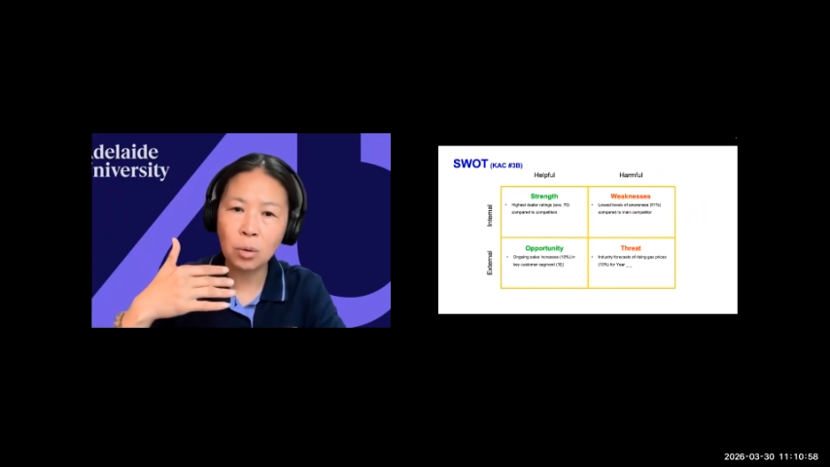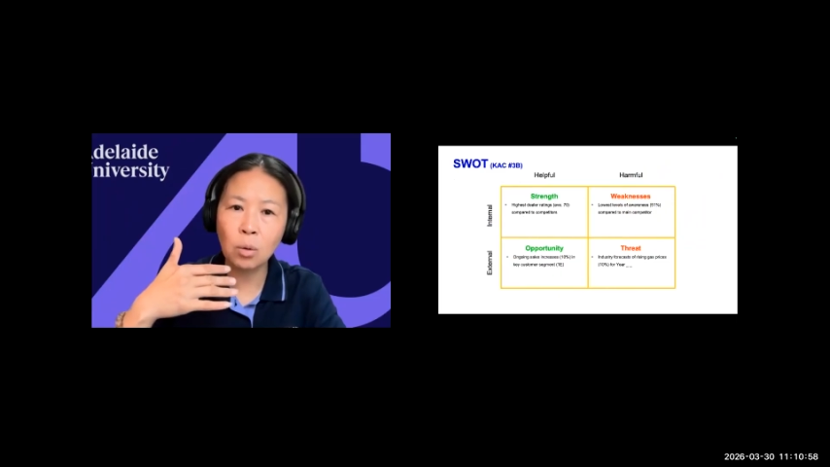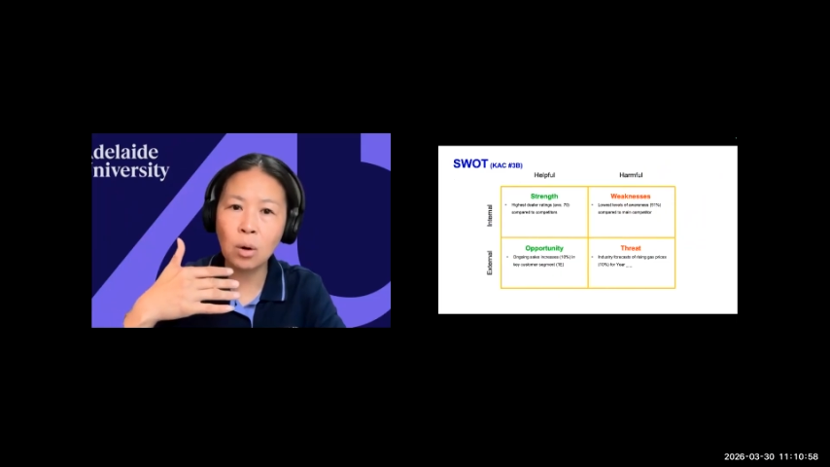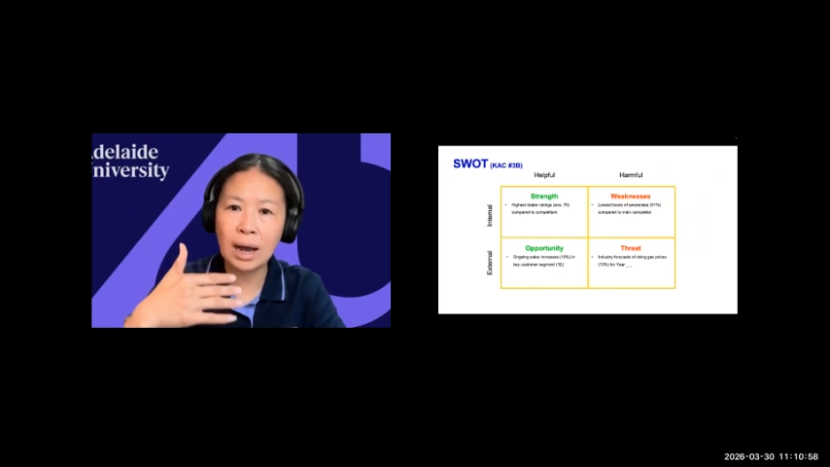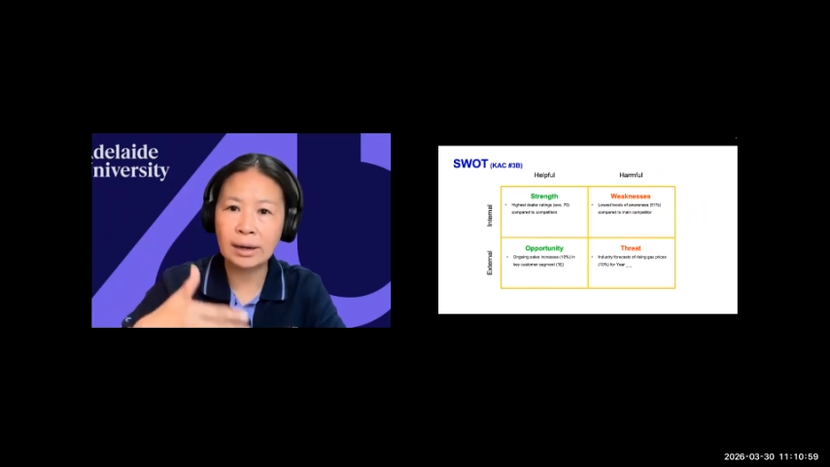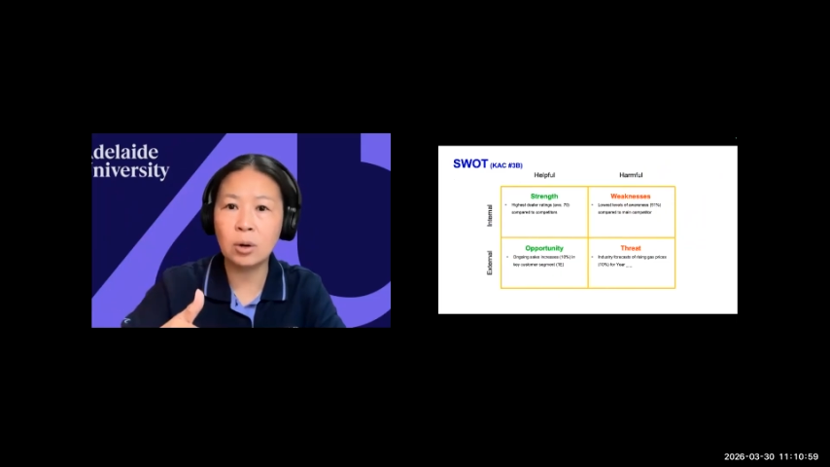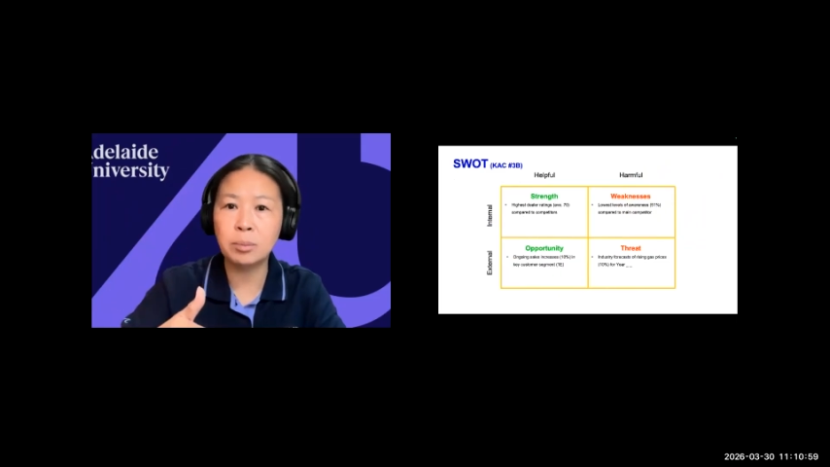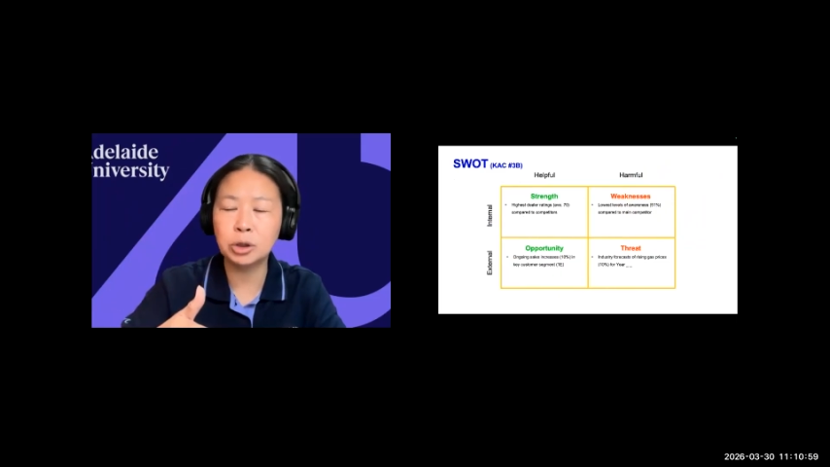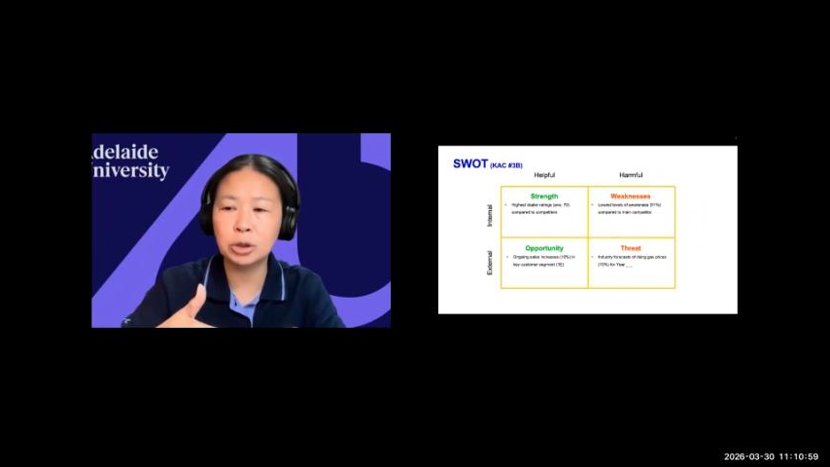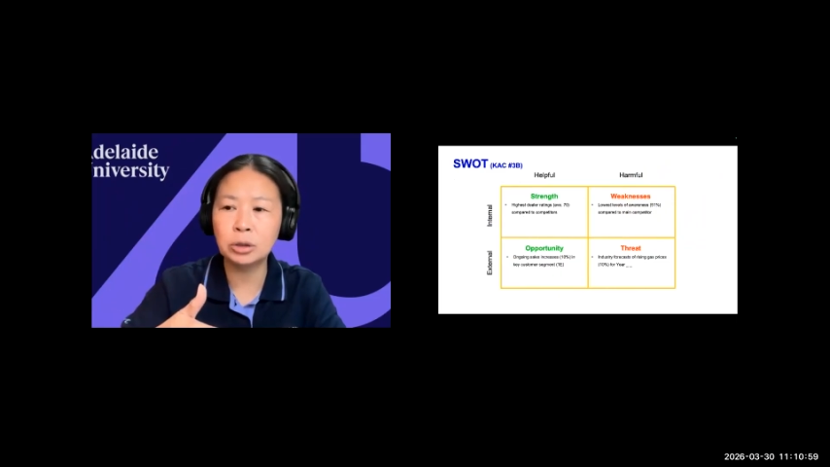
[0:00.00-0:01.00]
or an
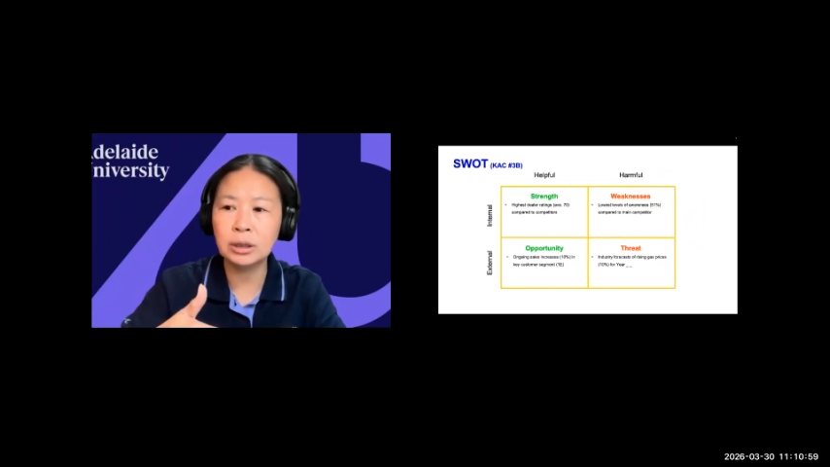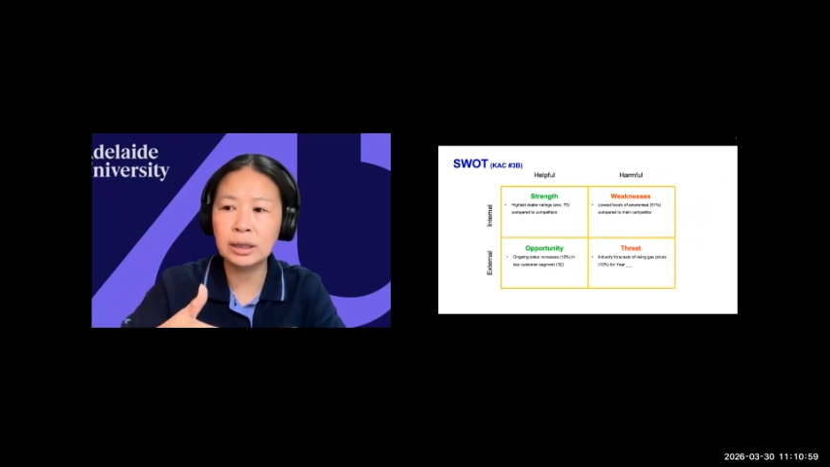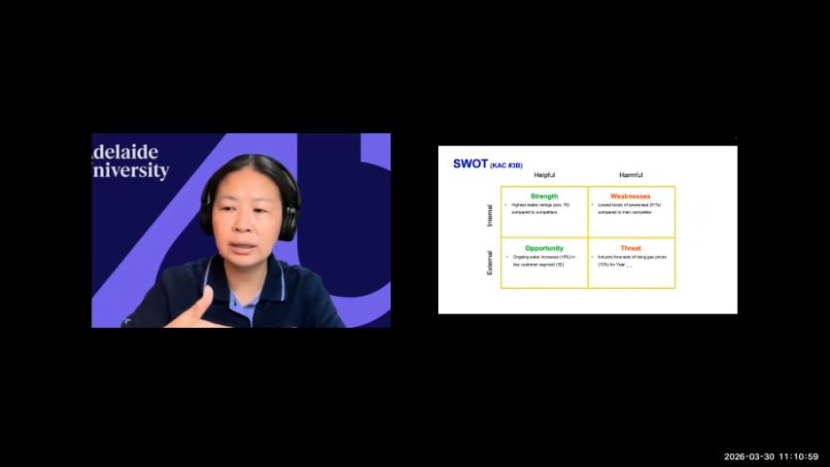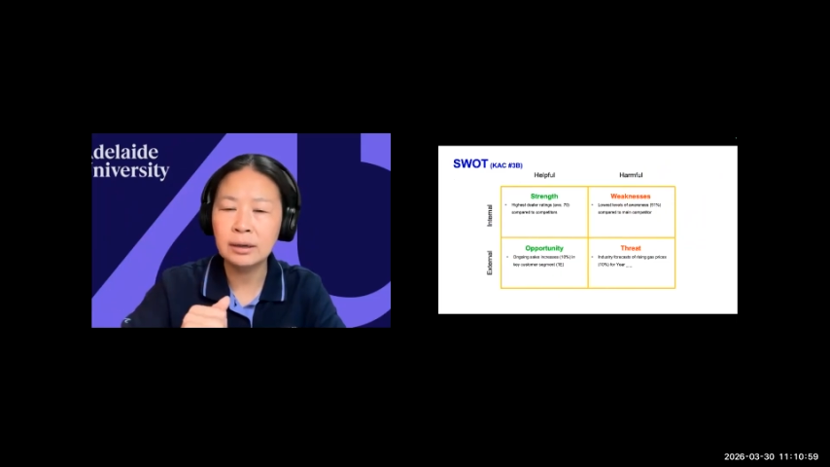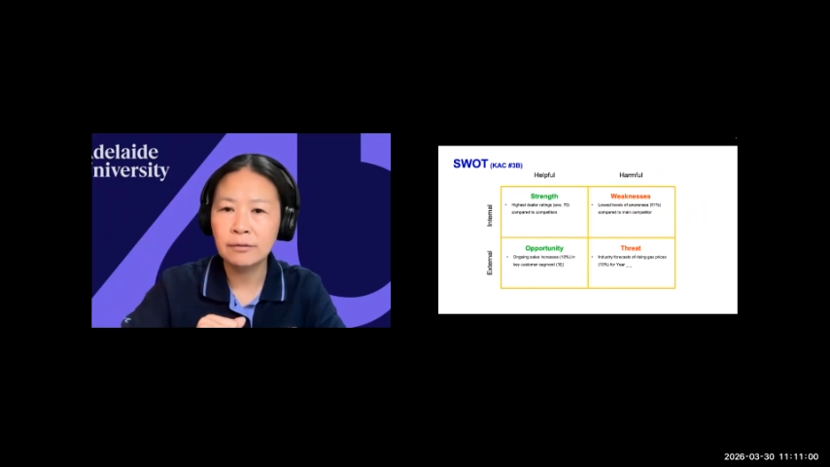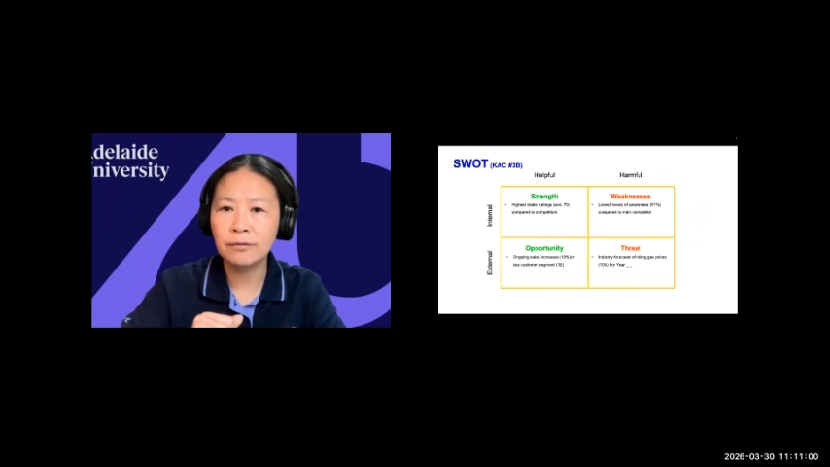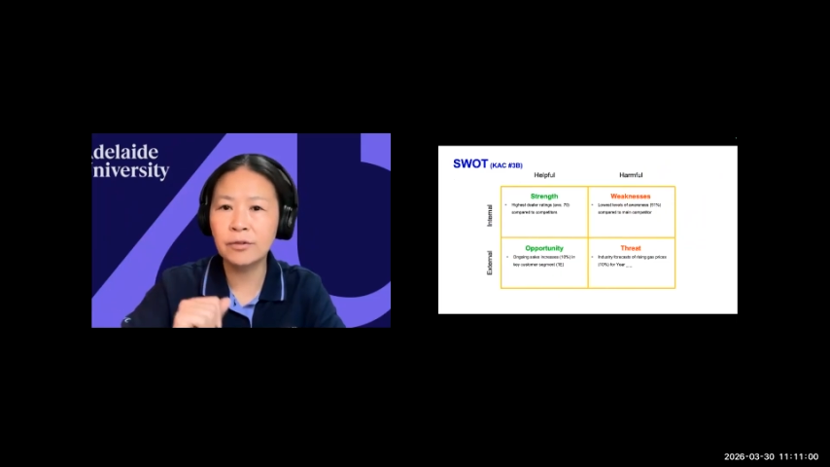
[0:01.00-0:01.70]
opportunity